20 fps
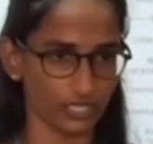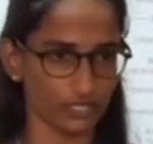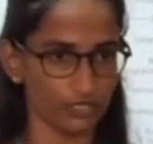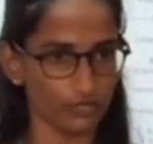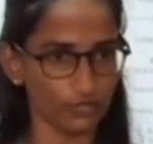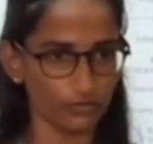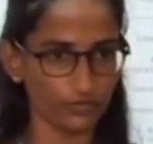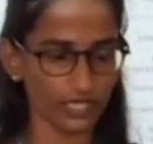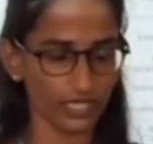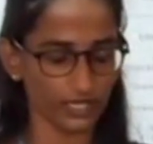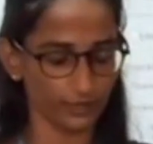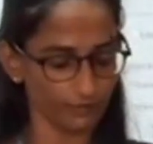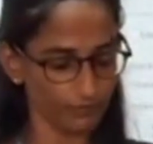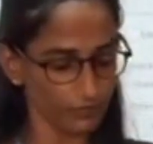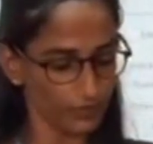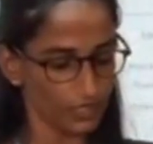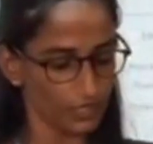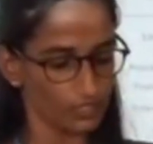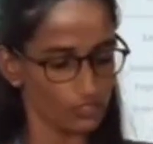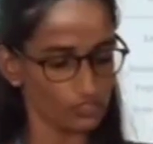Okay.
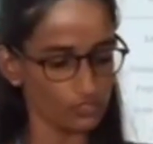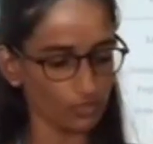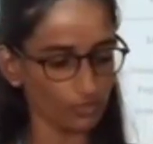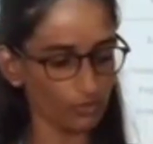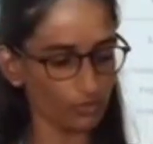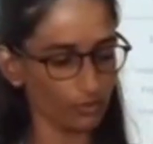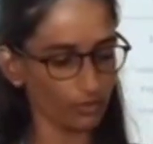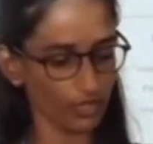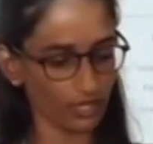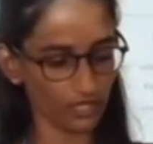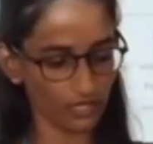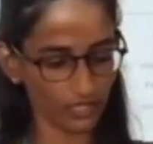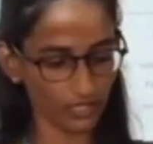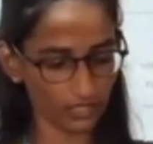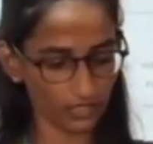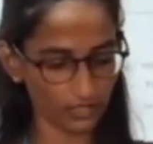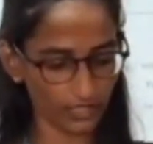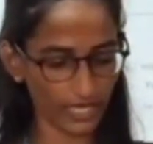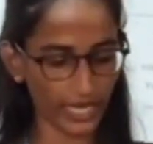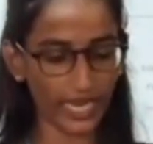So
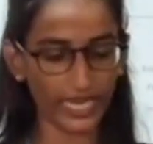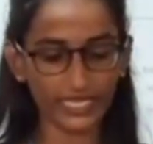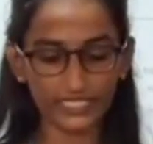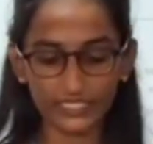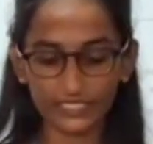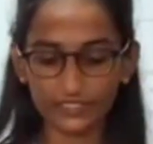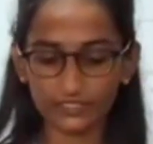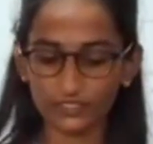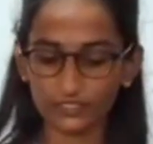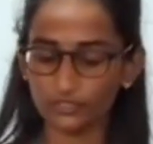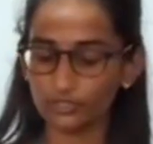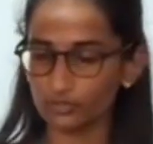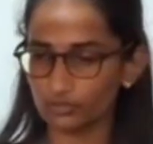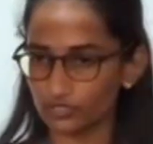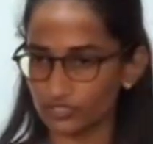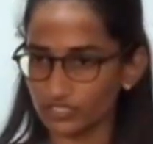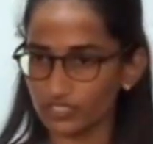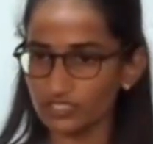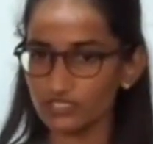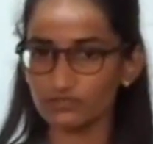anterior to
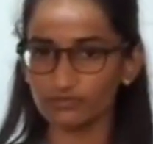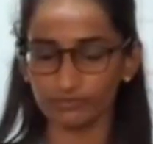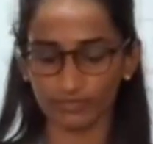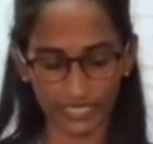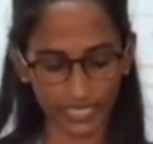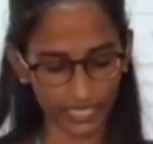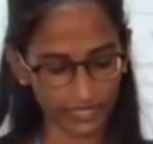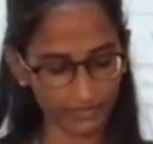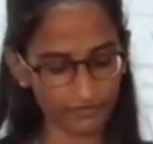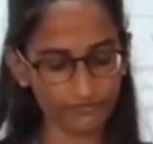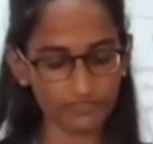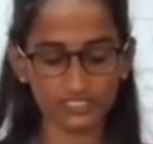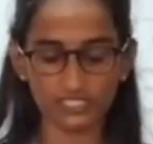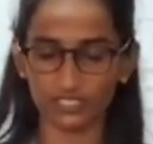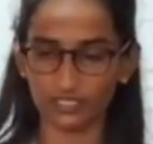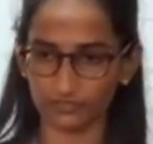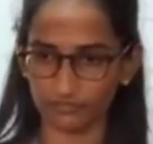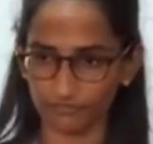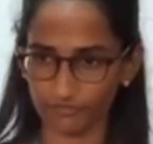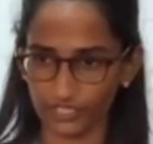this we have a
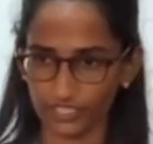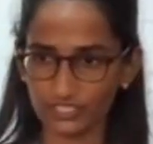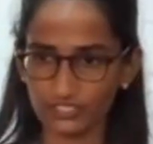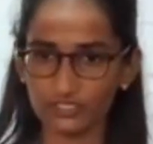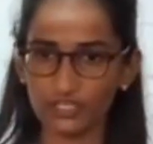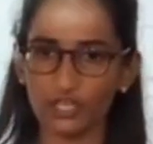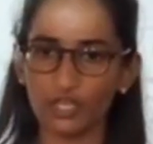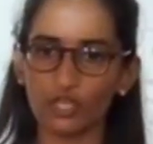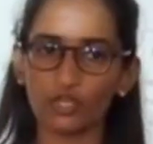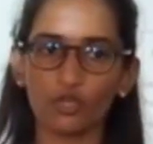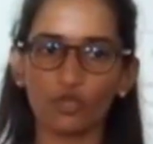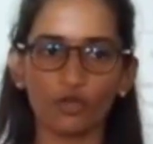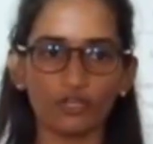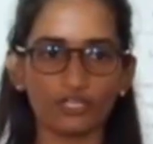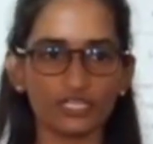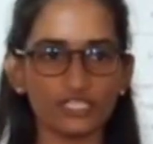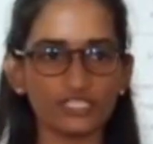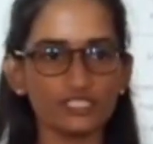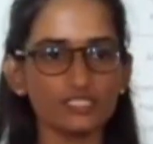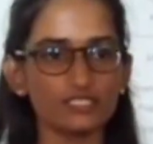surface
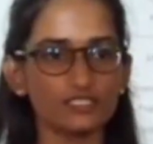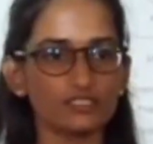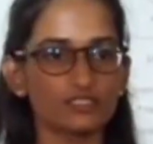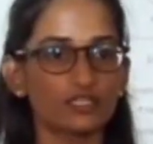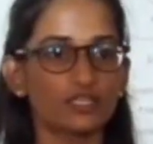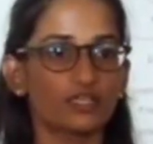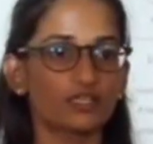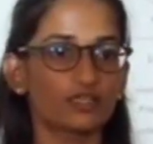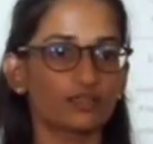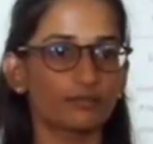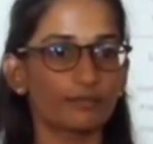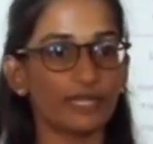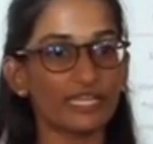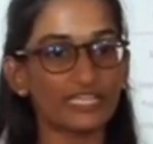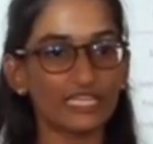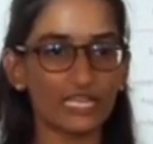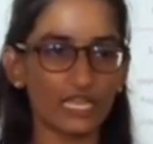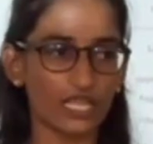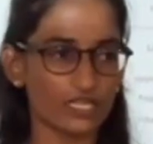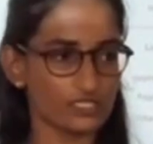called as
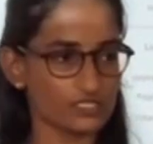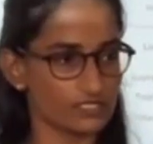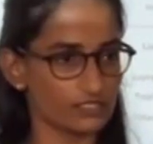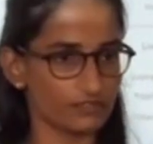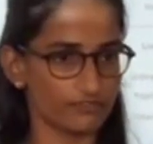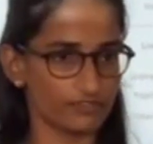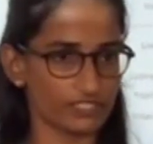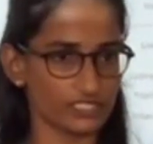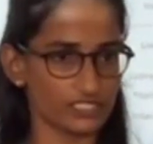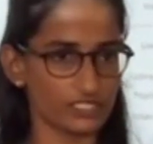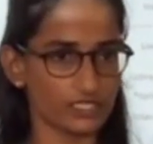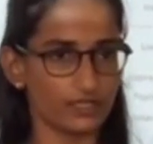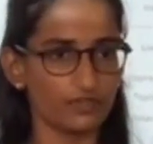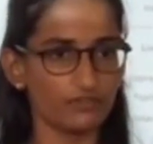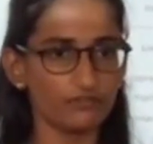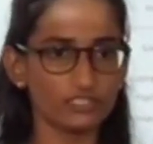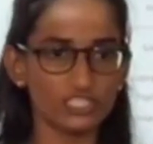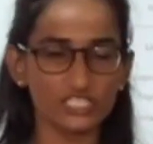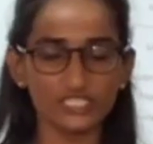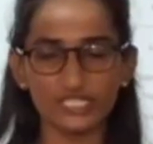patellar surface,
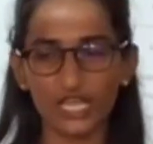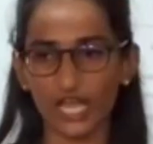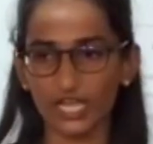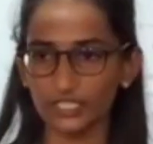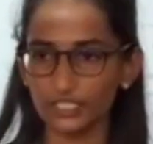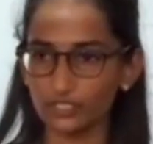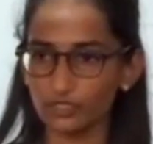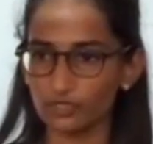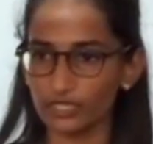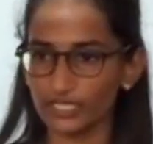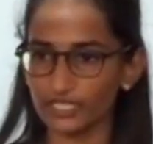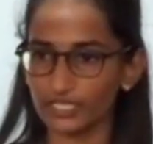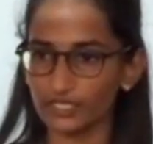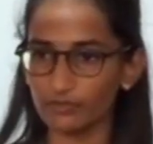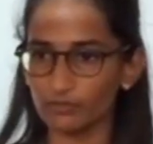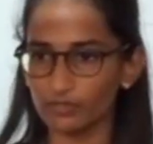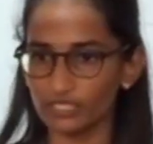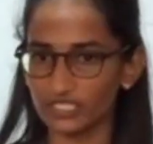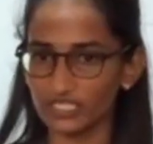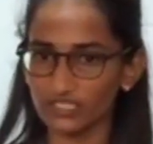which is
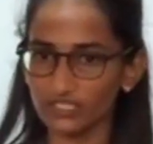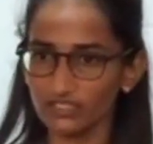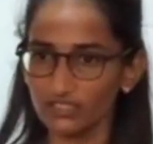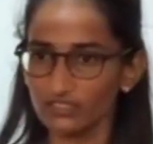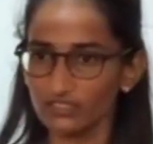articulating with the